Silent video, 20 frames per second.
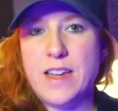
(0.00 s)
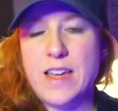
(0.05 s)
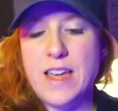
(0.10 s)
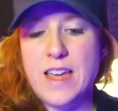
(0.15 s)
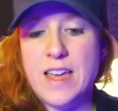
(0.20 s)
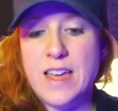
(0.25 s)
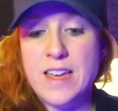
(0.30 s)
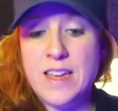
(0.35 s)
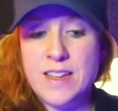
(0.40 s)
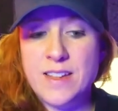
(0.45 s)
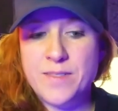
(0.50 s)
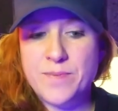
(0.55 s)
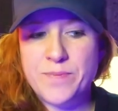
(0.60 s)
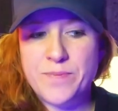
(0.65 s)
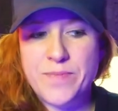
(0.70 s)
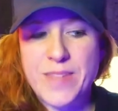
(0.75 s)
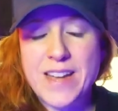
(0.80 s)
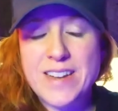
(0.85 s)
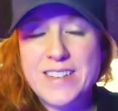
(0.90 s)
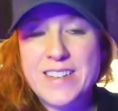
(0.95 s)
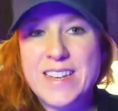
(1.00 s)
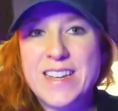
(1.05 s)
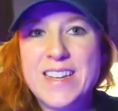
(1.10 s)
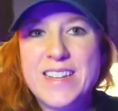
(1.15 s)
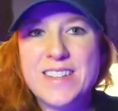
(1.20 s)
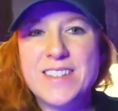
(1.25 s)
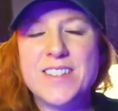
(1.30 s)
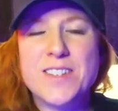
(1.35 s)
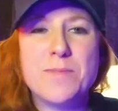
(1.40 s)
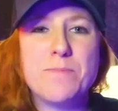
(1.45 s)
and that
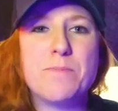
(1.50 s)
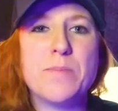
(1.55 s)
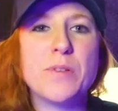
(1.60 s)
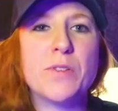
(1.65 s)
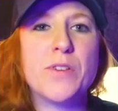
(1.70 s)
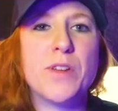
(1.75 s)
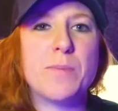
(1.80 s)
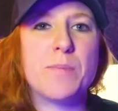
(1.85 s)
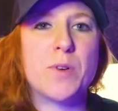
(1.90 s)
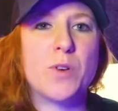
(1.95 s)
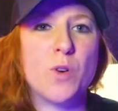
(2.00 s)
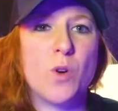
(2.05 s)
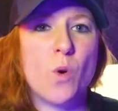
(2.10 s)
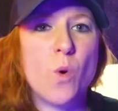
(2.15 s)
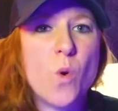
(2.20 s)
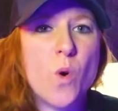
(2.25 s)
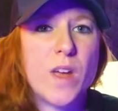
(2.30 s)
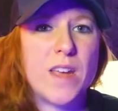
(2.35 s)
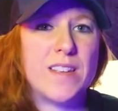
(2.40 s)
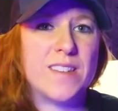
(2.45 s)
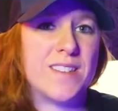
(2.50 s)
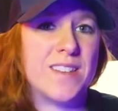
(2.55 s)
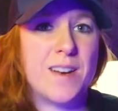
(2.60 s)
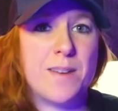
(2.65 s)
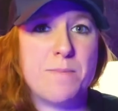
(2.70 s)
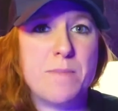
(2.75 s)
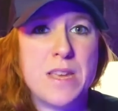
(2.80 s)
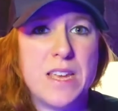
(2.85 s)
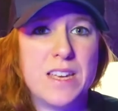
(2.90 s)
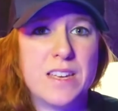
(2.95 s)
tends to build up noise in a
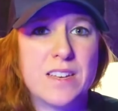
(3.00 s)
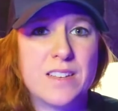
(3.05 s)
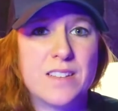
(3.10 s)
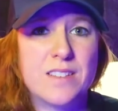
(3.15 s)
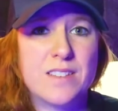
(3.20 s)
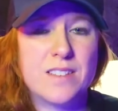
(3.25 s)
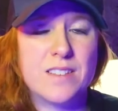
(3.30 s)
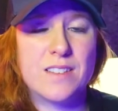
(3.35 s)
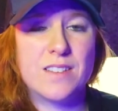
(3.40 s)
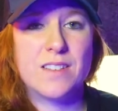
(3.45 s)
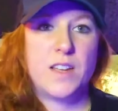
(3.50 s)
mix,